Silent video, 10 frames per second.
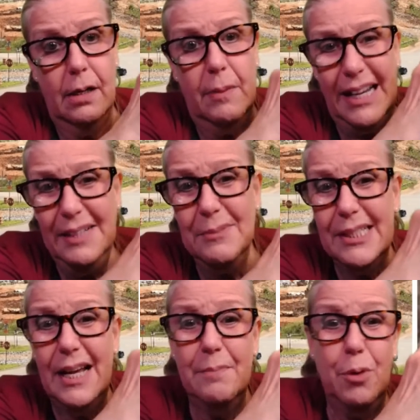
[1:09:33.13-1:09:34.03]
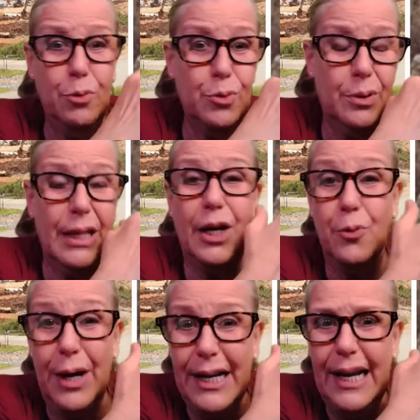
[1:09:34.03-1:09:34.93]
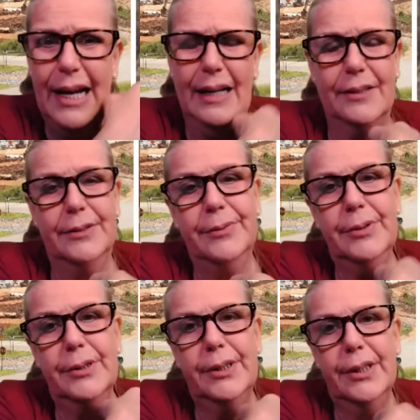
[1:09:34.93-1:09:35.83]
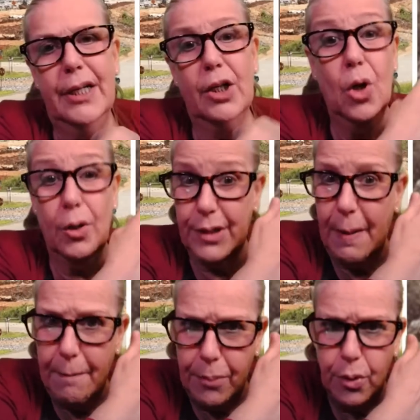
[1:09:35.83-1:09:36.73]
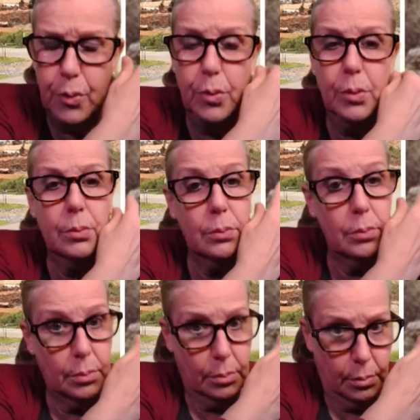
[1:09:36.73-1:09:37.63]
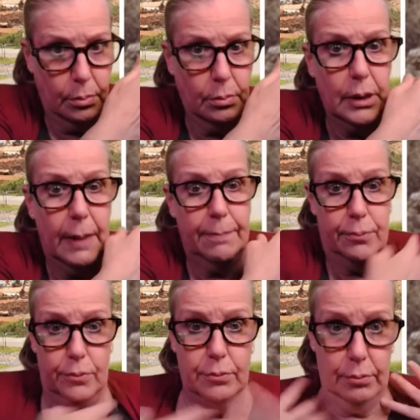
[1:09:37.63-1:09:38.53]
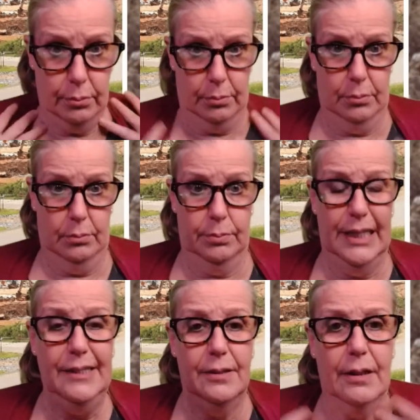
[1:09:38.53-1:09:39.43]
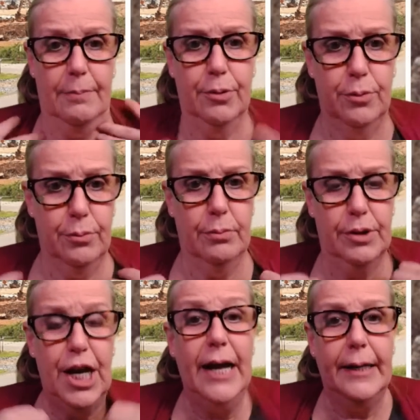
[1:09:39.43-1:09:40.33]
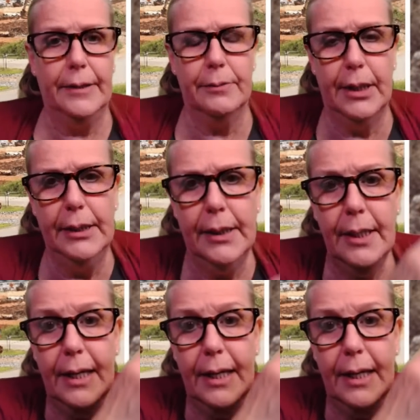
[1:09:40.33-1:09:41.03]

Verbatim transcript: Items that both that Greg had, along with that blue, that blue bla- that blue jacket, right?